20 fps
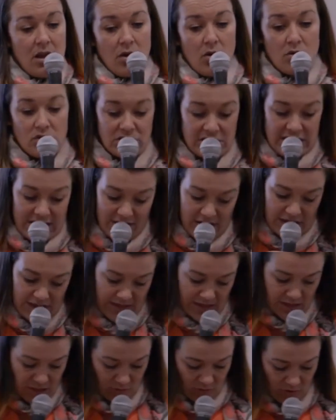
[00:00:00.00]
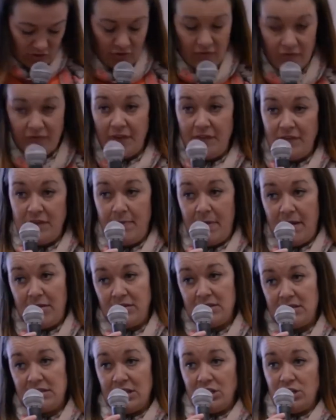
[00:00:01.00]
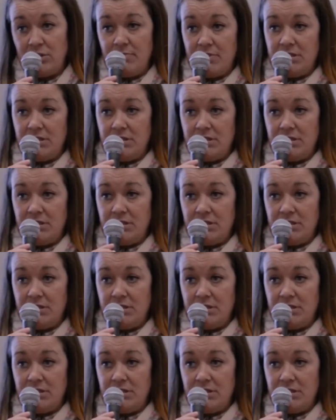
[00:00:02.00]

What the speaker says: Ordinarily they're £250 a session,